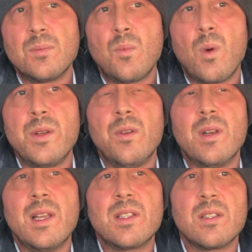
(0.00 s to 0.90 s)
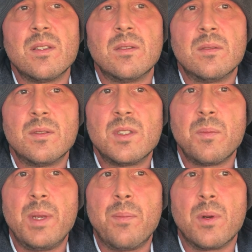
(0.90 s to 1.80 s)
when you listen to
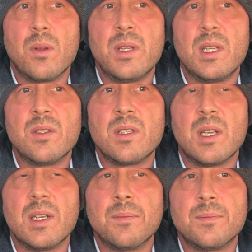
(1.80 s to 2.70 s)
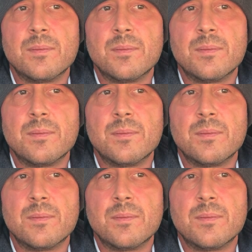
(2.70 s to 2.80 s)
people on the internet